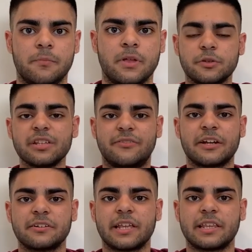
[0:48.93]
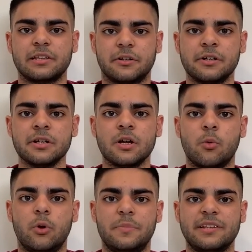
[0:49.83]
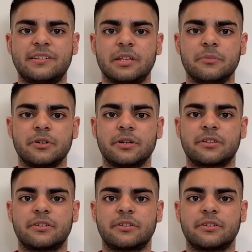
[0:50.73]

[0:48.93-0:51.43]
So these vectors that they learn would be similar